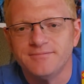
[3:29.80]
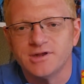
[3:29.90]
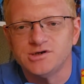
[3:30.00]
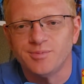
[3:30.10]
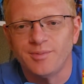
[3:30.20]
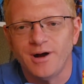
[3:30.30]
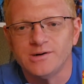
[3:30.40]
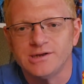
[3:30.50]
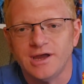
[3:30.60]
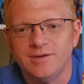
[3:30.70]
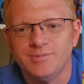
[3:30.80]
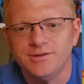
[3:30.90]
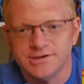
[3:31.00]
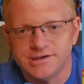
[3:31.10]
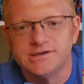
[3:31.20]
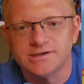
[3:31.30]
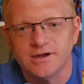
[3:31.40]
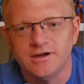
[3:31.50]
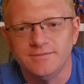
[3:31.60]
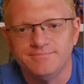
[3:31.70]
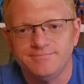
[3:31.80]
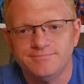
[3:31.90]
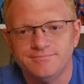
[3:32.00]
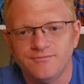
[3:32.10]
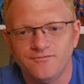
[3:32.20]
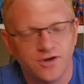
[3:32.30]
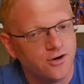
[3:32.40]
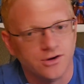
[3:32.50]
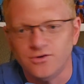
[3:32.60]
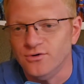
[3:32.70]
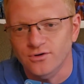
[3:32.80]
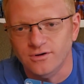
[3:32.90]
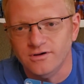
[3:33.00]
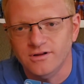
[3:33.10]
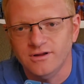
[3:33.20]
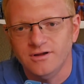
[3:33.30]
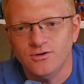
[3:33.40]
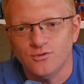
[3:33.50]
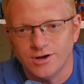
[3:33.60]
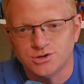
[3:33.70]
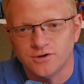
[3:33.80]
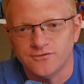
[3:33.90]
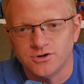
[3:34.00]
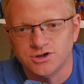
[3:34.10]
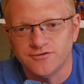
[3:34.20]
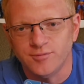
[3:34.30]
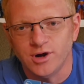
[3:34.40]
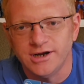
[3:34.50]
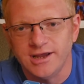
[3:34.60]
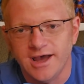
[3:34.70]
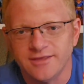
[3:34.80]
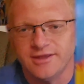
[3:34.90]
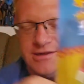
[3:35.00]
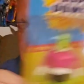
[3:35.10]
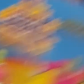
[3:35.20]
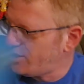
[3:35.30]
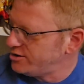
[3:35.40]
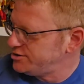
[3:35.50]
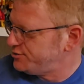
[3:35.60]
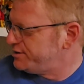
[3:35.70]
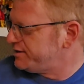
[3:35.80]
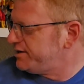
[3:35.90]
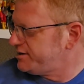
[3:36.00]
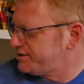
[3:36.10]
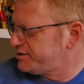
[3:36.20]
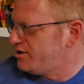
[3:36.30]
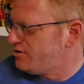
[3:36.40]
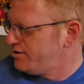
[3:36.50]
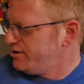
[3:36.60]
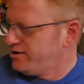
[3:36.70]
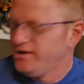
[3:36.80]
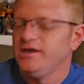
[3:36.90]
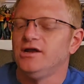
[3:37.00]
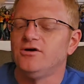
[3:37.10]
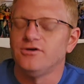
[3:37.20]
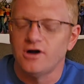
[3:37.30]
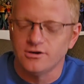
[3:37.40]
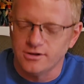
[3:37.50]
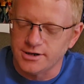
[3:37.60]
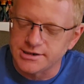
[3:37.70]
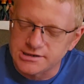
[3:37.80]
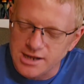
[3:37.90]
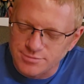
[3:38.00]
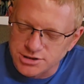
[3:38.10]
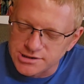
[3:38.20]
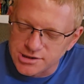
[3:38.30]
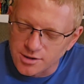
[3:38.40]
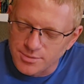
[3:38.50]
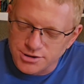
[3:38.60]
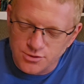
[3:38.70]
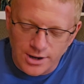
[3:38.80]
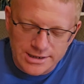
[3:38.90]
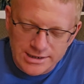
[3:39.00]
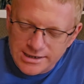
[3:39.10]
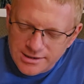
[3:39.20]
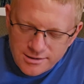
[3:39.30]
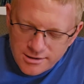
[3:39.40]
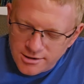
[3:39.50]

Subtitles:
Superpowers line, but this is a very cool retro version of Brainiac that's hard to resist. So, you know, there are little exceptions here, but do I need